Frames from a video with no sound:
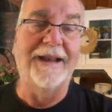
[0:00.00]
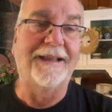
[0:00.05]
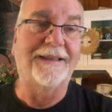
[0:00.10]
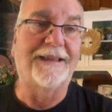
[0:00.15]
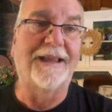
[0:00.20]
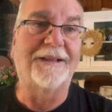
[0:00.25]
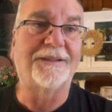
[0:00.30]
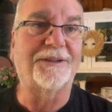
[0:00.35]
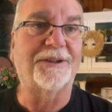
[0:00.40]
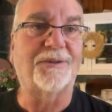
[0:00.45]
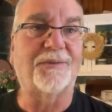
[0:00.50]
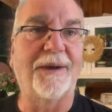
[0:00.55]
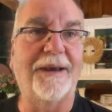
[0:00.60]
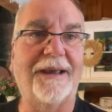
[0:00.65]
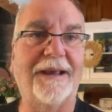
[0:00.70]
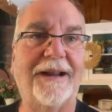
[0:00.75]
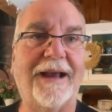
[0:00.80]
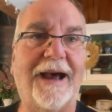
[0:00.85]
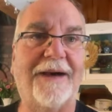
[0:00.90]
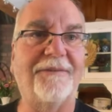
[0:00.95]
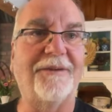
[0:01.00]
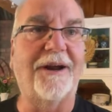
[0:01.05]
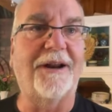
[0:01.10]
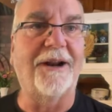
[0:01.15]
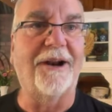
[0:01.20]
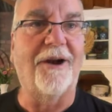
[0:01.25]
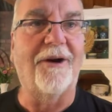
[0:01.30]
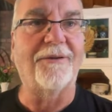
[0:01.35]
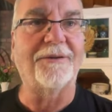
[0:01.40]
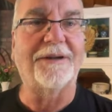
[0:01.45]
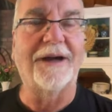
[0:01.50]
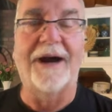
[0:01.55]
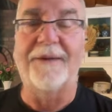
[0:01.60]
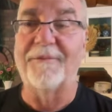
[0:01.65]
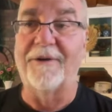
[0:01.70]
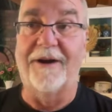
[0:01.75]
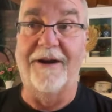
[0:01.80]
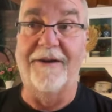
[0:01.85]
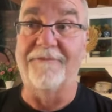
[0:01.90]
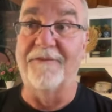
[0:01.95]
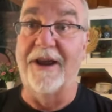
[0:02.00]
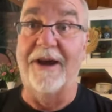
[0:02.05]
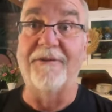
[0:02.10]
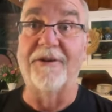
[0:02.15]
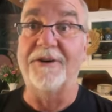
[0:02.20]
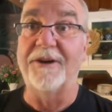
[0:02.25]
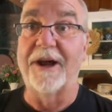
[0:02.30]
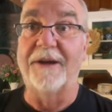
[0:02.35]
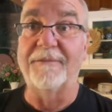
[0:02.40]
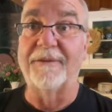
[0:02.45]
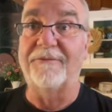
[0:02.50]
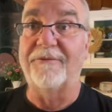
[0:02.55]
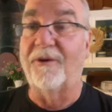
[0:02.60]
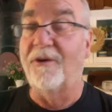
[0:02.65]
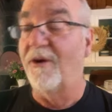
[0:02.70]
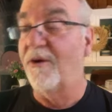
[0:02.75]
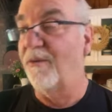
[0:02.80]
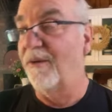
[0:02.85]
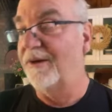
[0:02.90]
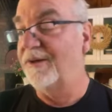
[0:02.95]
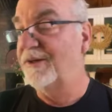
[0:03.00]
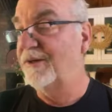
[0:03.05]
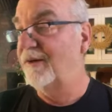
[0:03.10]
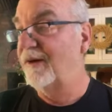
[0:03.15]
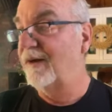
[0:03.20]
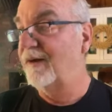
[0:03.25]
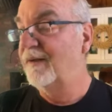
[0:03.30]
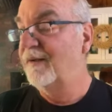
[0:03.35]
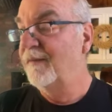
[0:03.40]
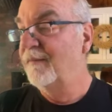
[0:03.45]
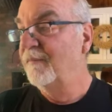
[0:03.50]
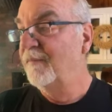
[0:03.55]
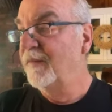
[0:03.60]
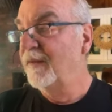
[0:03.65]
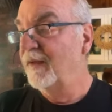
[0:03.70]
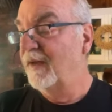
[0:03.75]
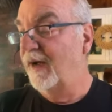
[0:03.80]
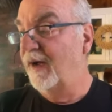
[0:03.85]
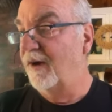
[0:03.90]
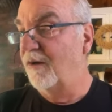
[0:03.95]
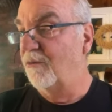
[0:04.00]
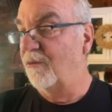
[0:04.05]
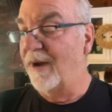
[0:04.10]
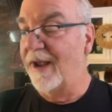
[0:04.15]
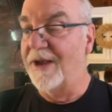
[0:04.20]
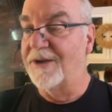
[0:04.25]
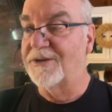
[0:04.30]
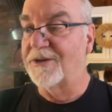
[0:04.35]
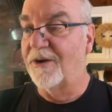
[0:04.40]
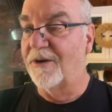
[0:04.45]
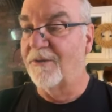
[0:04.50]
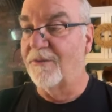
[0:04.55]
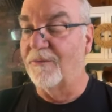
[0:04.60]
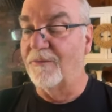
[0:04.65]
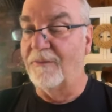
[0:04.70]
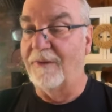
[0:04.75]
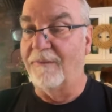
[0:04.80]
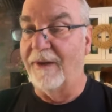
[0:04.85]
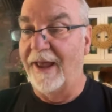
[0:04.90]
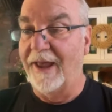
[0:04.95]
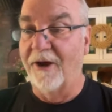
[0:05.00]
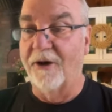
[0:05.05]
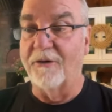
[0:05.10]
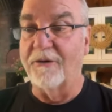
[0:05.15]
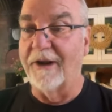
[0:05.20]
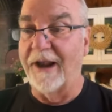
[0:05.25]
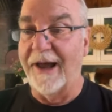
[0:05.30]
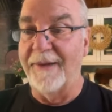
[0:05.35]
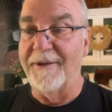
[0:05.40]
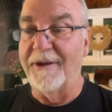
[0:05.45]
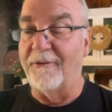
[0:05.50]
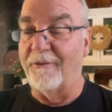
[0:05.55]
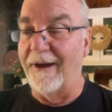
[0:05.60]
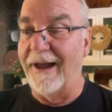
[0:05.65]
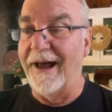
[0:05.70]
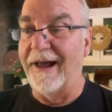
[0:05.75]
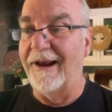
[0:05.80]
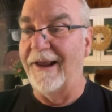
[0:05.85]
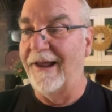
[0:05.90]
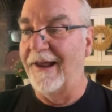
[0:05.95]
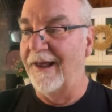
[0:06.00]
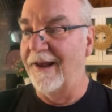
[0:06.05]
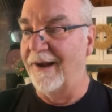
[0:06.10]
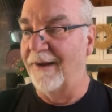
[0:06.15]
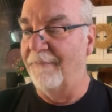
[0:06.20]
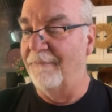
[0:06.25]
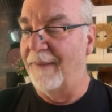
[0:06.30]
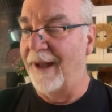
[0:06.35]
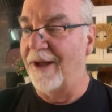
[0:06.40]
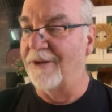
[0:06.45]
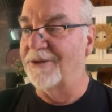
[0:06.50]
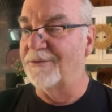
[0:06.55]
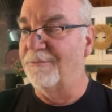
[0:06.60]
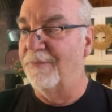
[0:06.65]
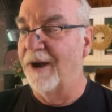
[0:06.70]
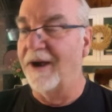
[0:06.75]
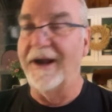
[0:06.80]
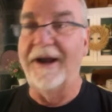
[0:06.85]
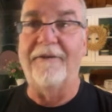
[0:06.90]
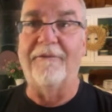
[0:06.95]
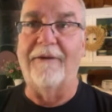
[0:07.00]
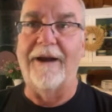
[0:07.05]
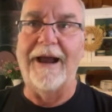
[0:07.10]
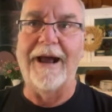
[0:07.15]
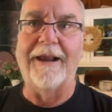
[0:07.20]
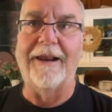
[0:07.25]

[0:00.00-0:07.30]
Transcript: I did things this weekend I haven't done in a long time, or I've never done before. Went to a razor hill climbing rally and a bounce buggy